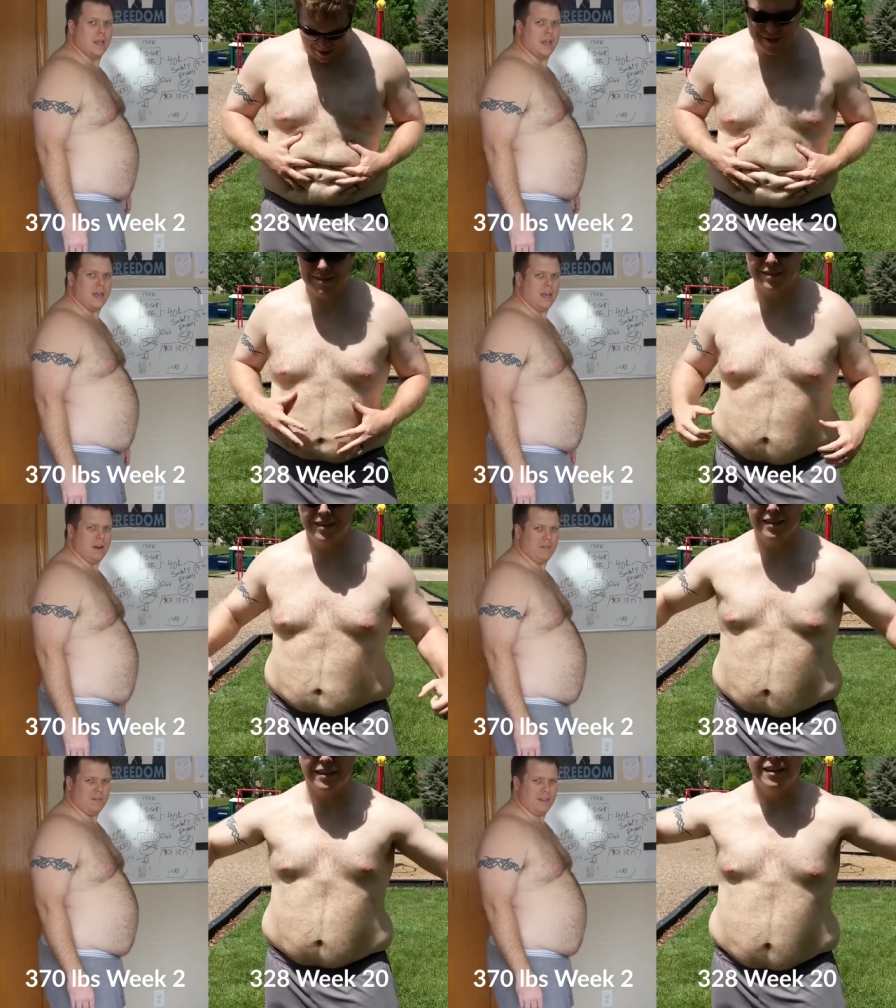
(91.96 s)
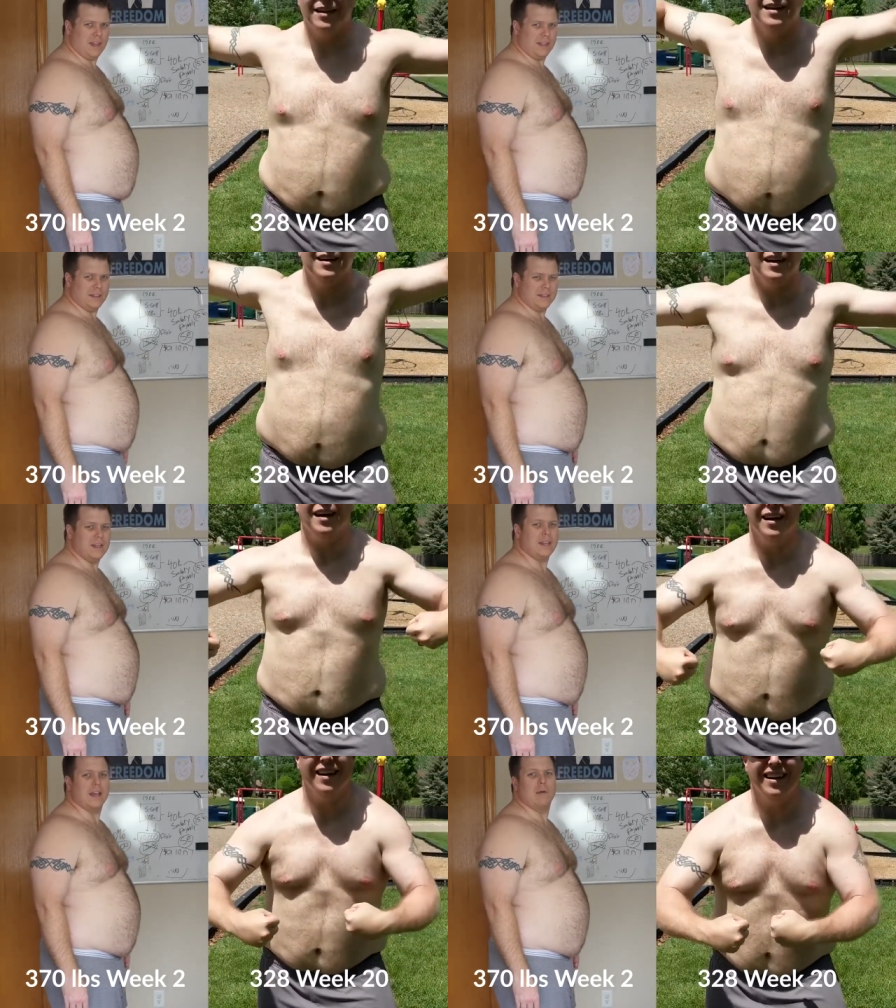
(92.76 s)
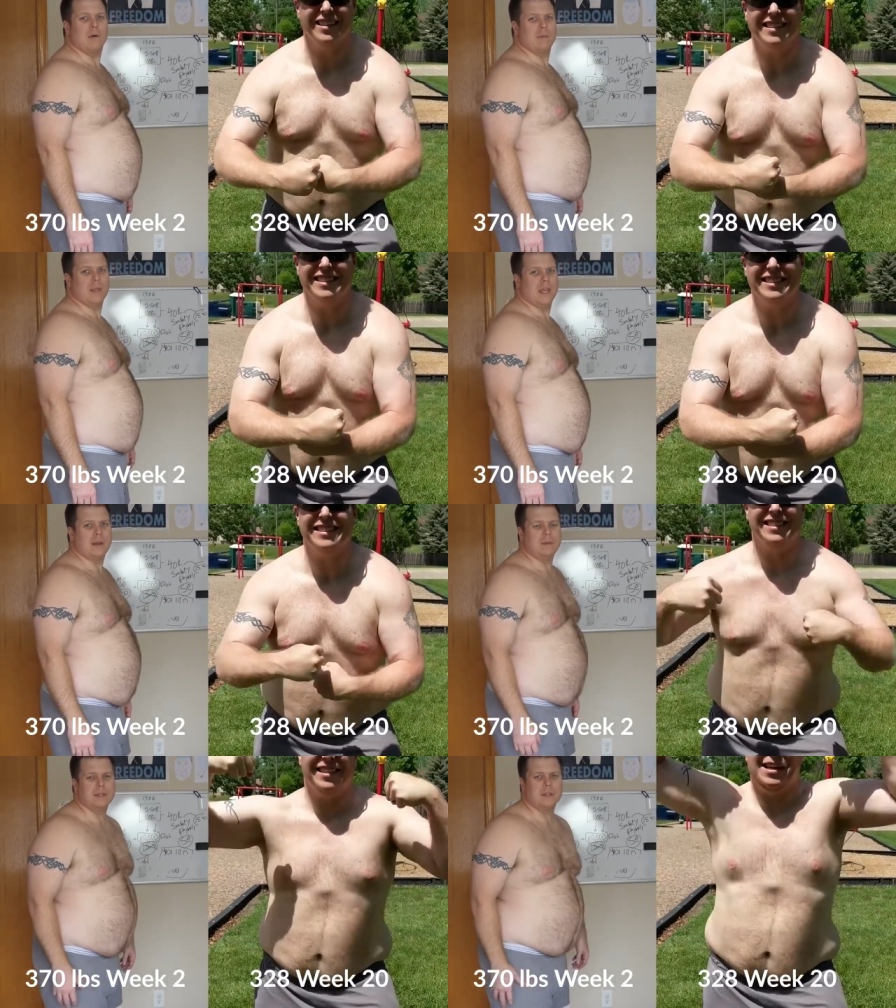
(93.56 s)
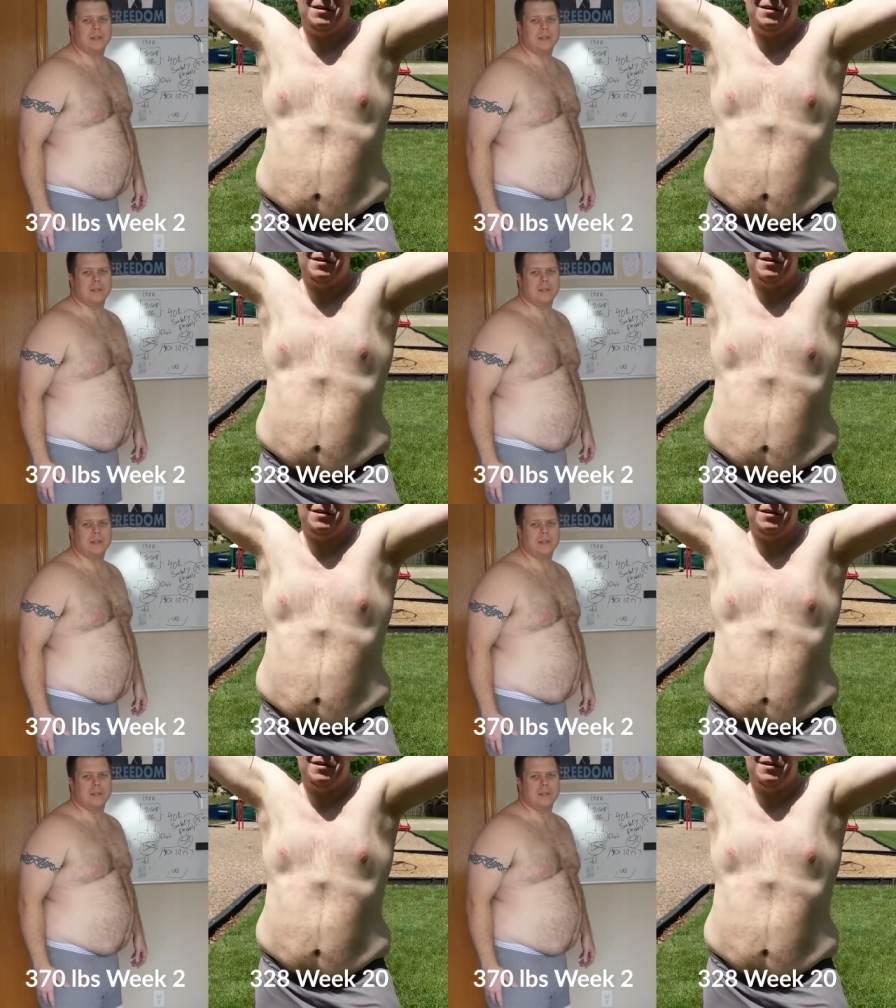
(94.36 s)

the last 20 some odd days. Been doing this